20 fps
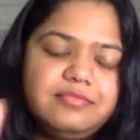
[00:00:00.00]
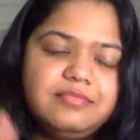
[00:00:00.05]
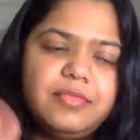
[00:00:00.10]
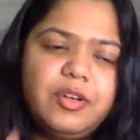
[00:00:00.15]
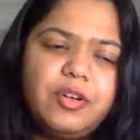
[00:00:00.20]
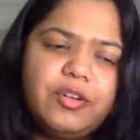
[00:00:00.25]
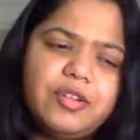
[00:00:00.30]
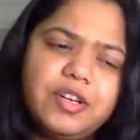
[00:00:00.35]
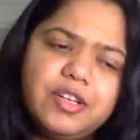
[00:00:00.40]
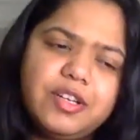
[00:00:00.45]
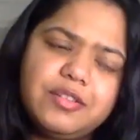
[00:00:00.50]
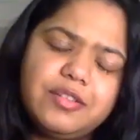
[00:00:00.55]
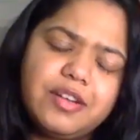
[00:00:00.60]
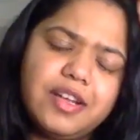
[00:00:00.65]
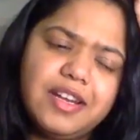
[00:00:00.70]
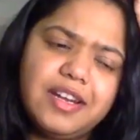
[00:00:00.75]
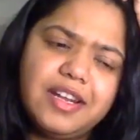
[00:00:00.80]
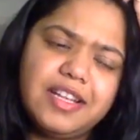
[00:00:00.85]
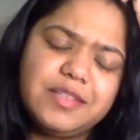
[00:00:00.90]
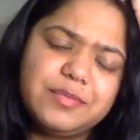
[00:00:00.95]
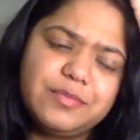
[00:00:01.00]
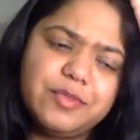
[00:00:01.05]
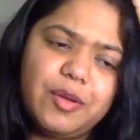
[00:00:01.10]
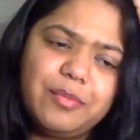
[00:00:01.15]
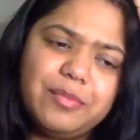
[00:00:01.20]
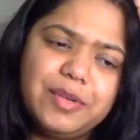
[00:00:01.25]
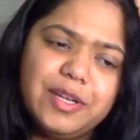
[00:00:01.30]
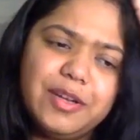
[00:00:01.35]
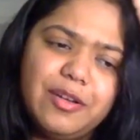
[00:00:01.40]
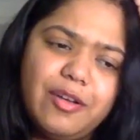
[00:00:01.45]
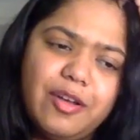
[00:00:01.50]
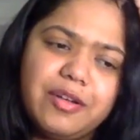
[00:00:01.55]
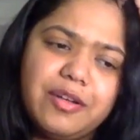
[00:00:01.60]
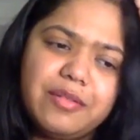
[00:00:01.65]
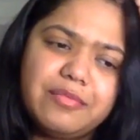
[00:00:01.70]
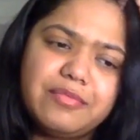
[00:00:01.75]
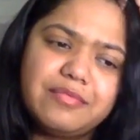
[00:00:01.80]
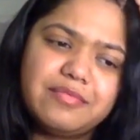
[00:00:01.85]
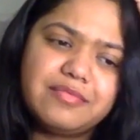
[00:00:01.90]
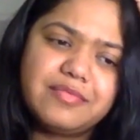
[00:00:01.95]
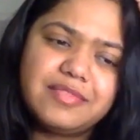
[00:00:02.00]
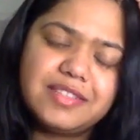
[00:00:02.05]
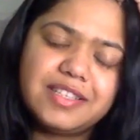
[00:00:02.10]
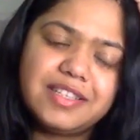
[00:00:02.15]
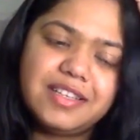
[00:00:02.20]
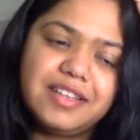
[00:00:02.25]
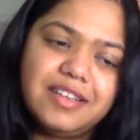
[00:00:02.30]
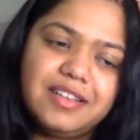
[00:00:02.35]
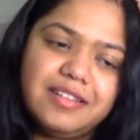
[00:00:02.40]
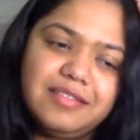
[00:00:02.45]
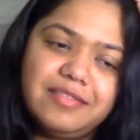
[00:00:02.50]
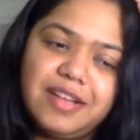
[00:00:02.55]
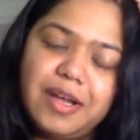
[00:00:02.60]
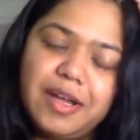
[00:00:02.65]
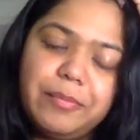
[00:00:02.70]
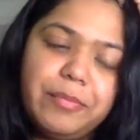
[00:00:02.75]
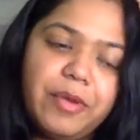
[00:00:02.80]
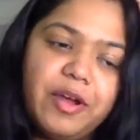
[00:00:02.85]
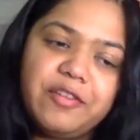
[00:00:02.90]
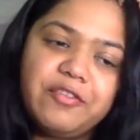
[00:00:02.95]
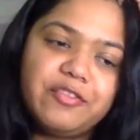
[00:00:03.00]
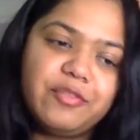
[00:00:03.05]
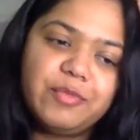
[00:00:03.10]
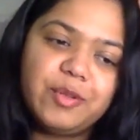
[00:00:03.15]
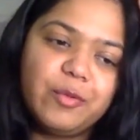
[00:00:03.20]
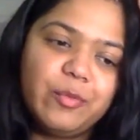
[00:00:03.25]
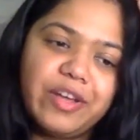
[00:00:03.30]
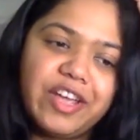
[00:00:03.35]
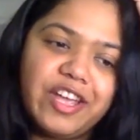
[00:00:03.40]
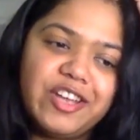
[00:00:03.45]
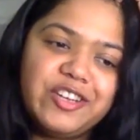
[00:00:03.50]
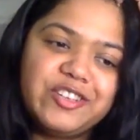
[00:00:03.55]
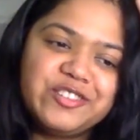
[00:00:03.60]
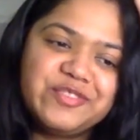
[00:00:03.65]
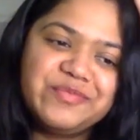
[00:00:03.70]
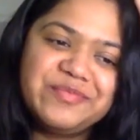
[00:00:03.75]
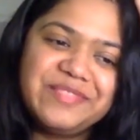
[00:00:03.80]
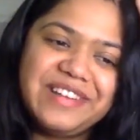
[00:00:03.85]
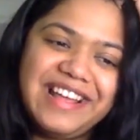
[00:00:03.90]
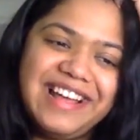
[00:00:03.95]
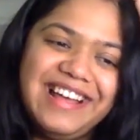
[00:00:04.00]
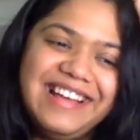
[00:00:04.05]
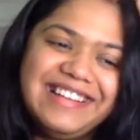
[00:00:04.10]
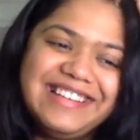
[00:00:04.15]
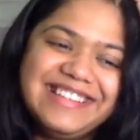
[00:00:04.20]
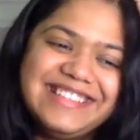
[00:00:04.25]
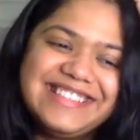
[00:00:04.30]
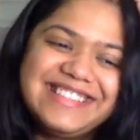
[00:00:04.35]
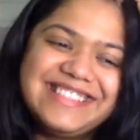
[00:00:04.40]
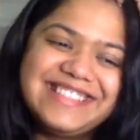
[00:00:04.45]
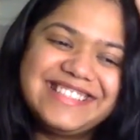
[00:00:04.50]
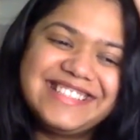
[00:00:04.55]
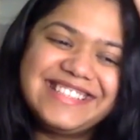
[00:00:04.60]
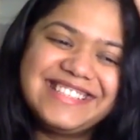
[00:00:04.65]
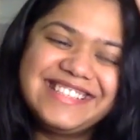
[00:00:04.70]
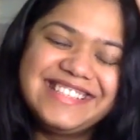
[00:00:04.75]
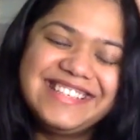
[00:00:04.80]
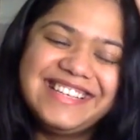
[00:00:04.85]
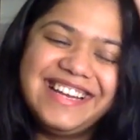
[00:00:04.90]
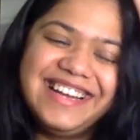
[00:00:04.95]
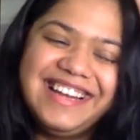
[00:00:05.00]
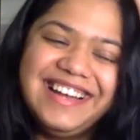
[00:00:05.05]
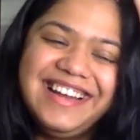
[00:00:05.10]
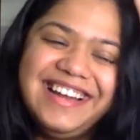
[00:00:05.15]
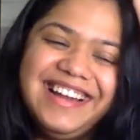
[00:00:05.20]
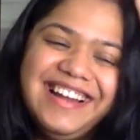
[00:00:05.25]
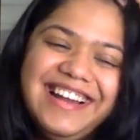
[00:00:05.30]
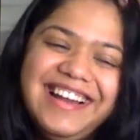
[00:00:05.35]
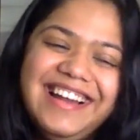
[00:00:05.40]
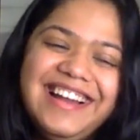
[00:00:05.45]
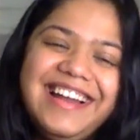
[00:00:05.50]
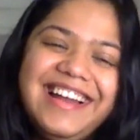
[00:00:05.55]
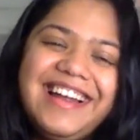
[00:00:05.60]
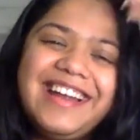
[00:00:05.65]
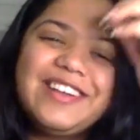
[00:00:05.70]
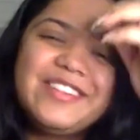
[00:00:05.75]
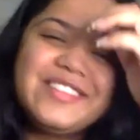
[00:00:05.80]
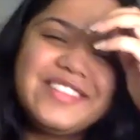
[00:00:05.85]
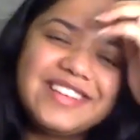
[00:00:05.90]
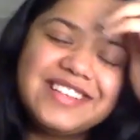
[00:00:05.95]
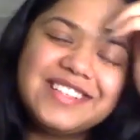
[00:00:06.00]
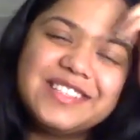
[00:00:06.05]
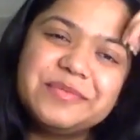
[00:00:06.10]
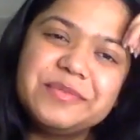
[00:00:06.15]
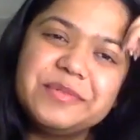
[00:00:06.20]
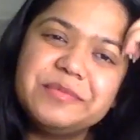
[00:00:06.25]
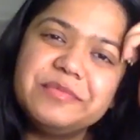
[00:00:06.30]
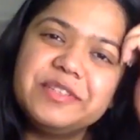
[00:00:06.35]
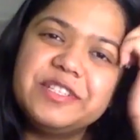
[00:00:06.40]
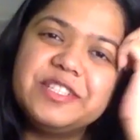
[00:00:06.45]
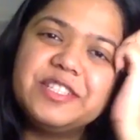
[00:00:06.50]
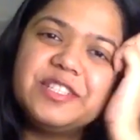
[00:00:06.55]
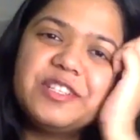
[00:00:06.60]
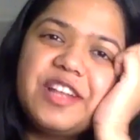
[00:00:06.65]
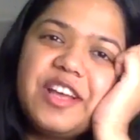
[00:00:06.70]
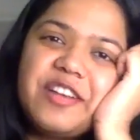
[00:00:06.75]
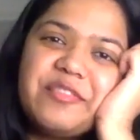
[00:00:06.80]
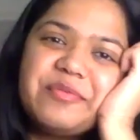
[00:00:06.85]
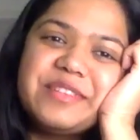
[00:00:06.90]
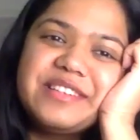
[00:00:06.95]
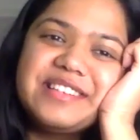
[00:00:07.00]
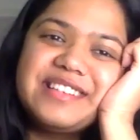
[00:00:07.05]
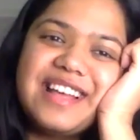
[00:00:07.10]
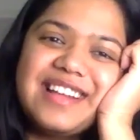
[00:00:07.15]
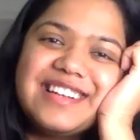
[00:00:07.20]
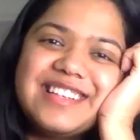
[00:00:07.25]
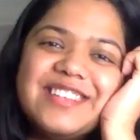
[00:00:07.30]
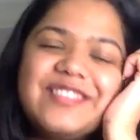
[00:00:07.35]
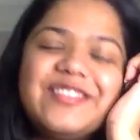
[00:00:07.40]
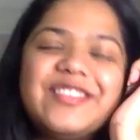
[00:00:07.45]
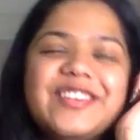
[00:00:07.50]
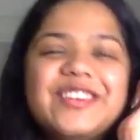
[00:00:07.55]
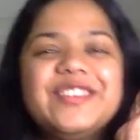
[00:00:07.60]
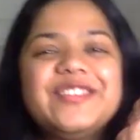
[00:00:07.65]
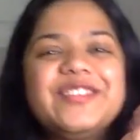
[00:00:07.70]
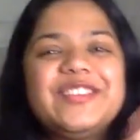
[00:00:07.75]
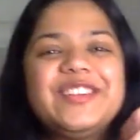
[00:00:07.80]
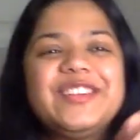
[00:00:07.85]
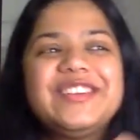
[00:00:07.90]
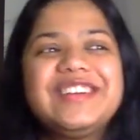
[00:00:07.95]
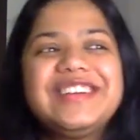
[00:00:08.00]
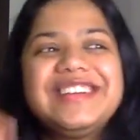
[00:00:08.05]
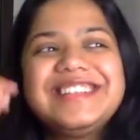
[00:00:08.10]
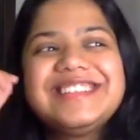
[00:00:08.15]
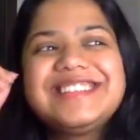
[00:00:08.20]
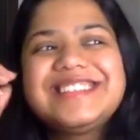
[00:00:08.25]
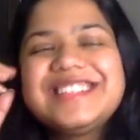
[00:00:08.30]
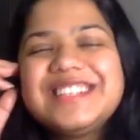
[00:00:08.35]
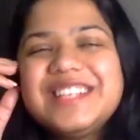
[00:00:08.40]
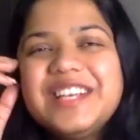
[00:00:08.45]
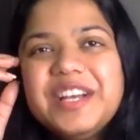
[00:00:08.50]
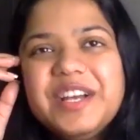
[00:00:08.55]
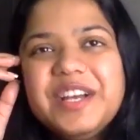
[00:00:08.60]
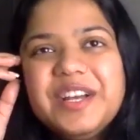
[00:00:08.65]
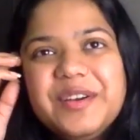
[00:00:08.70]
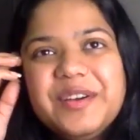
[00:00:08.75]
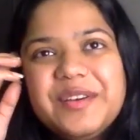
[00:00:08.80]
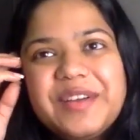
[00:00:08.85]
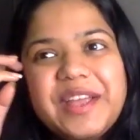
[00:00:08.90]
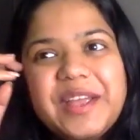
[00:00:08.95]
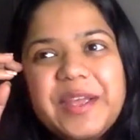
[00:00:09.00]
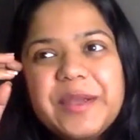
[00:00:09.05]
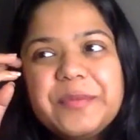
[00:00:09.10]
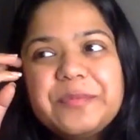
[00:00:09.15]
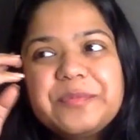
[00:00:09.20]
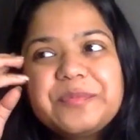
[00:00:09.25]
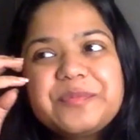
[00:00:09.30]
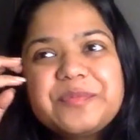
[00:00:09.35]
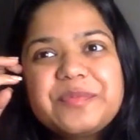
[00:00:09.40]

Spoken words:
Mercury retrograde has probably not, apart from the vacation plans, I don't think it should have been that difficult for you guys. Okay.